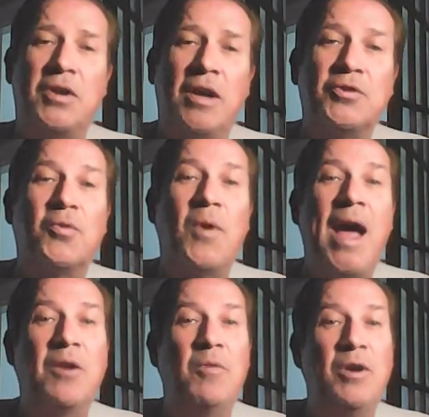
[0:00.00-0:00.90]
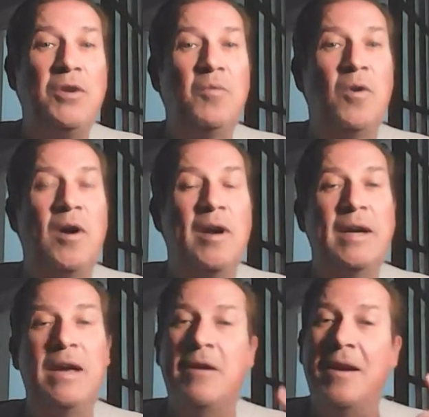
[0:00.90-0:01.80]
attract what you want.
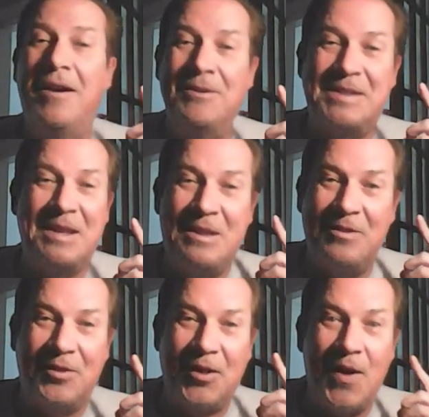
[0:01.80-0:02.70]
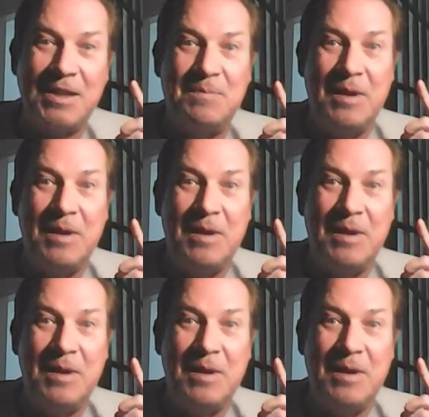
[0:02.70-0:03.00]
Again, I said, thoughts